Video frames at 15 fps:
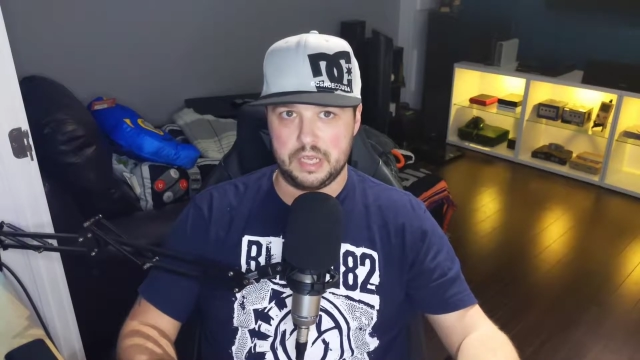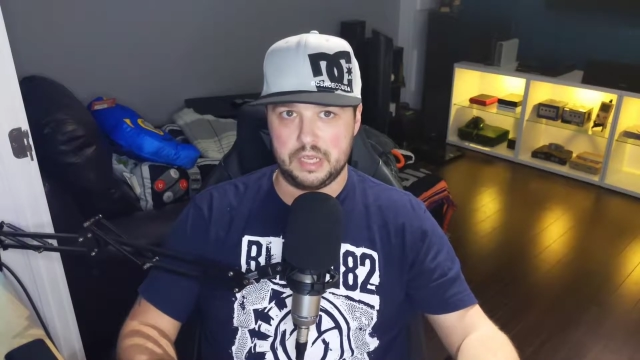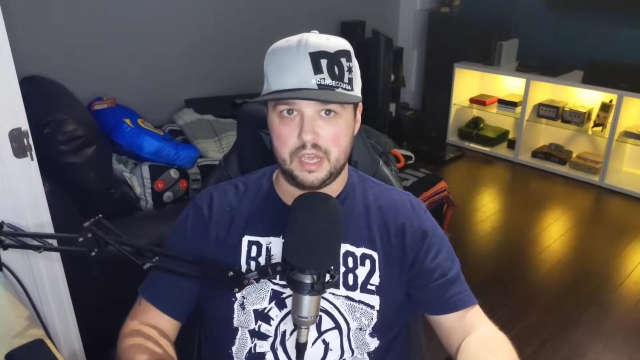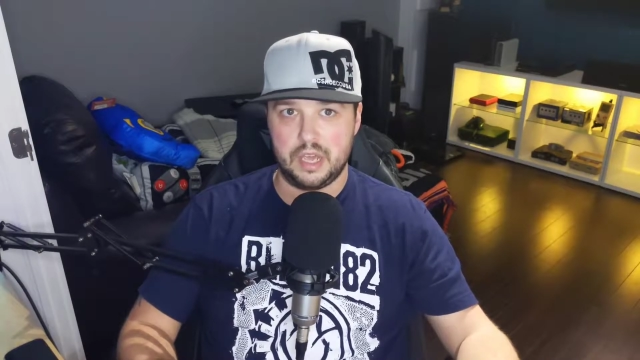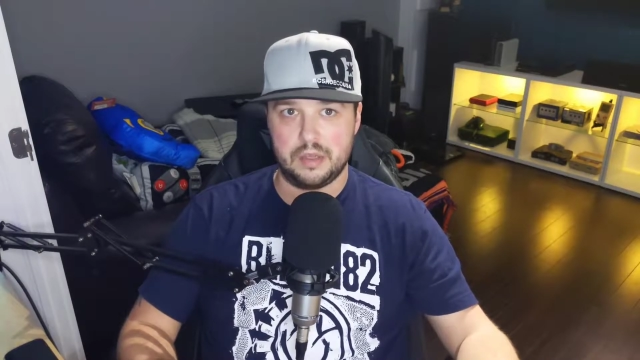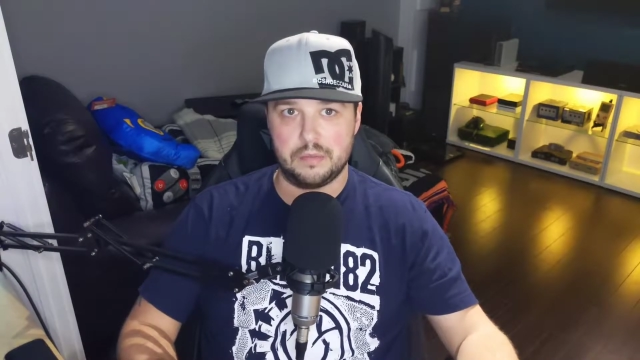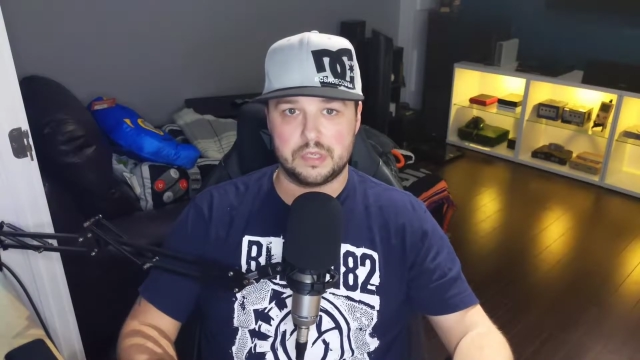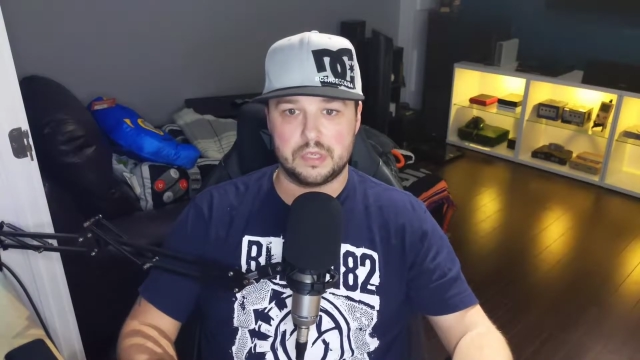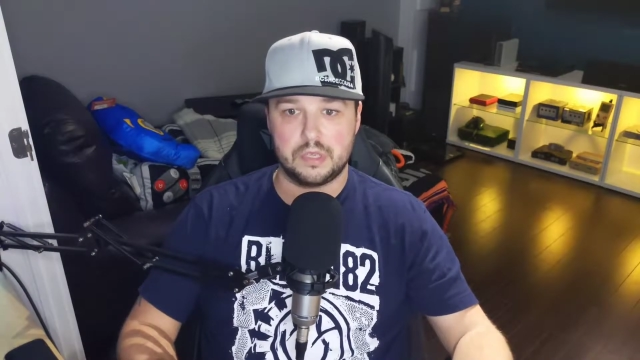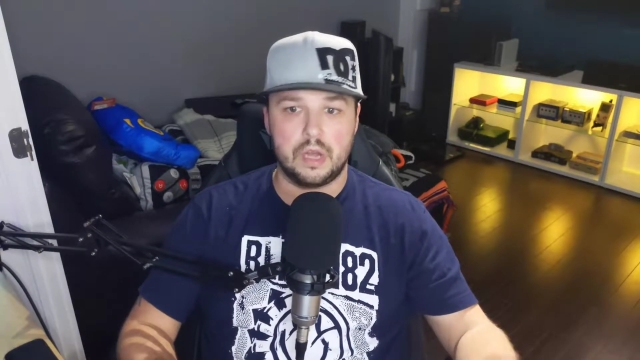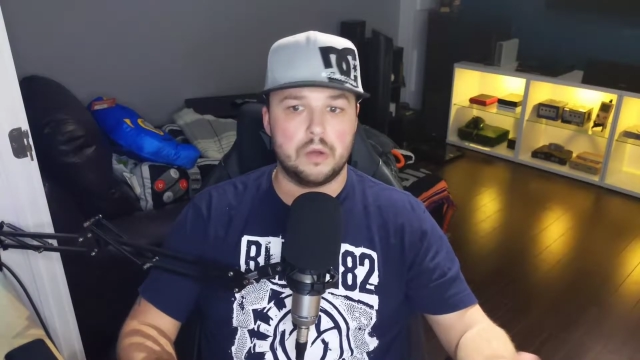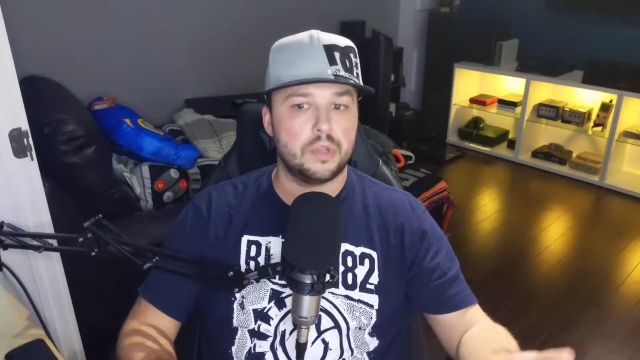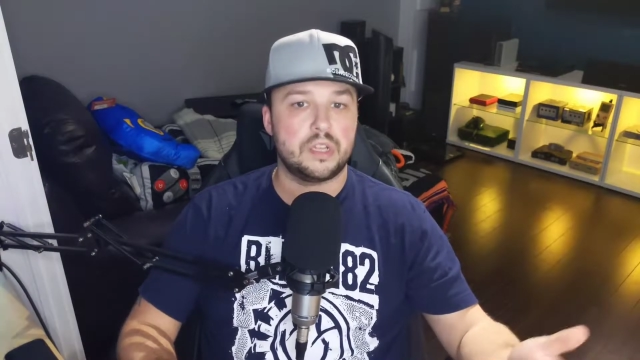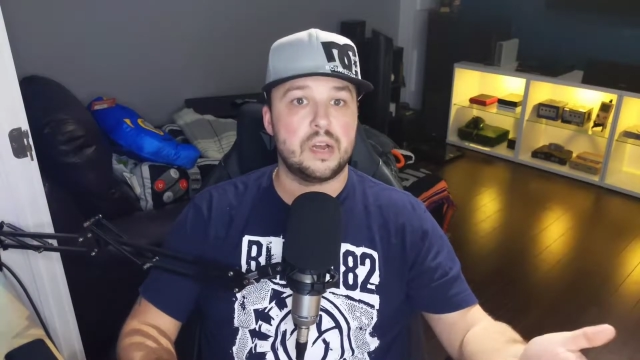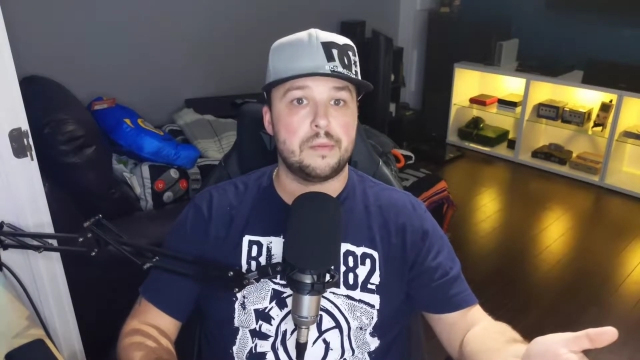Games, along
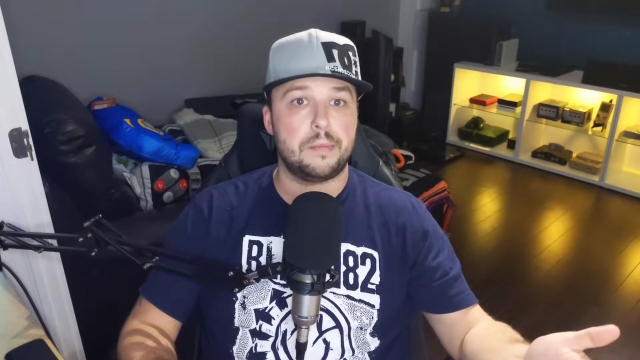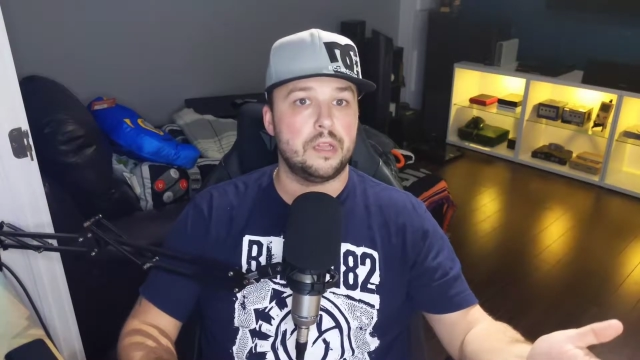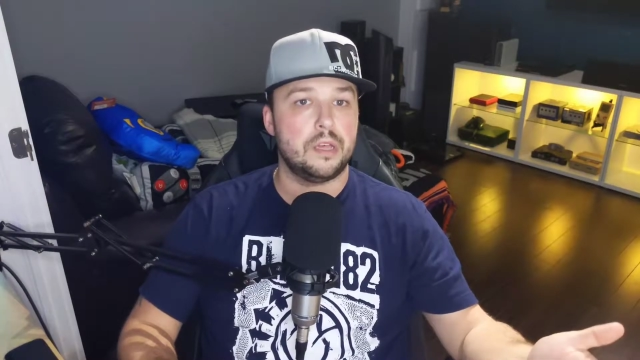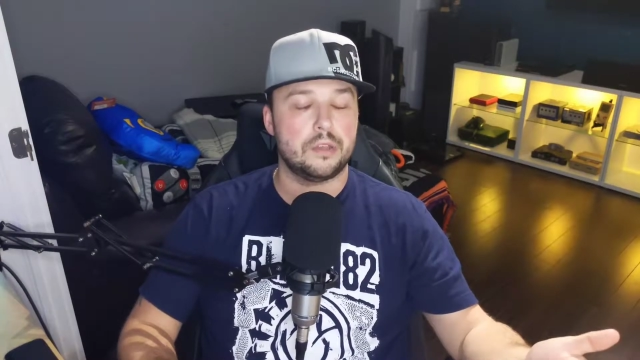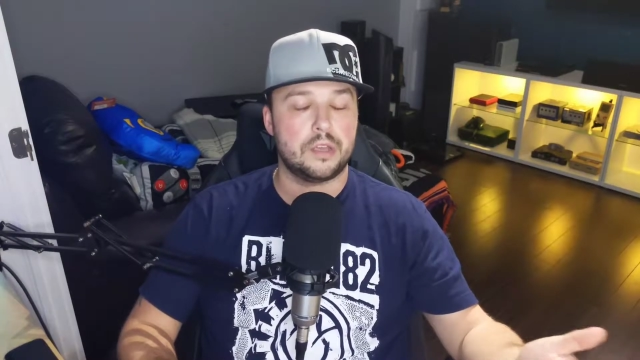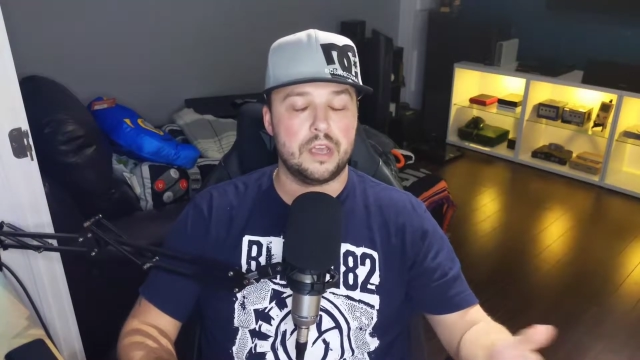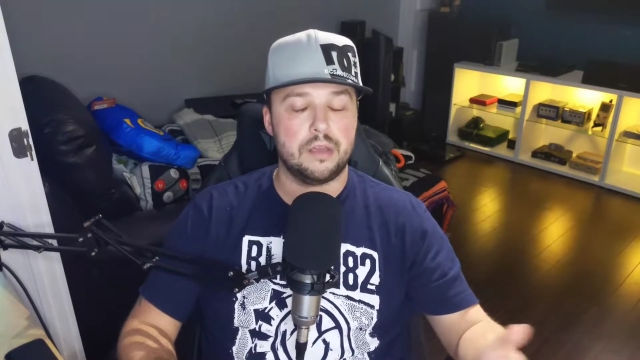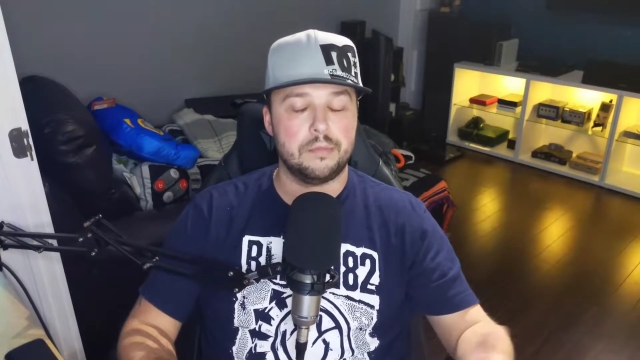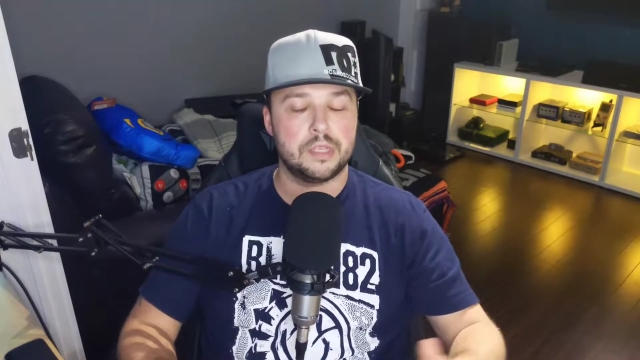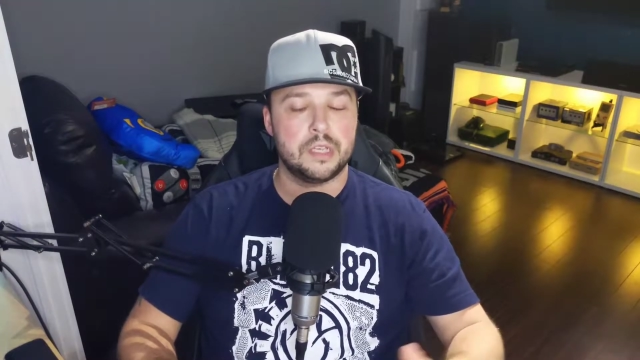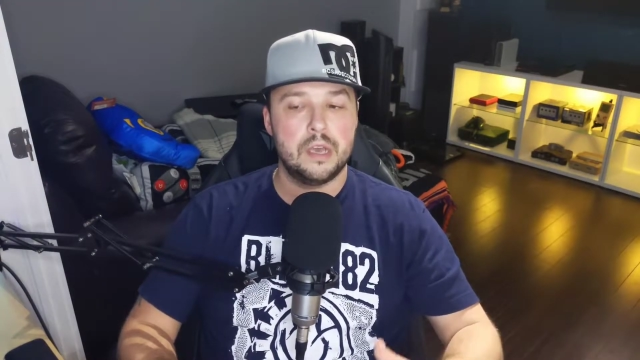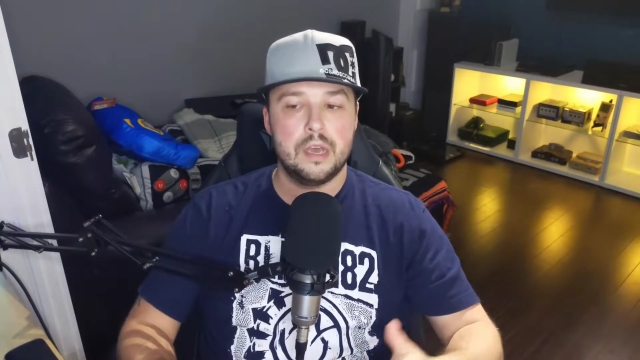with a couple other games.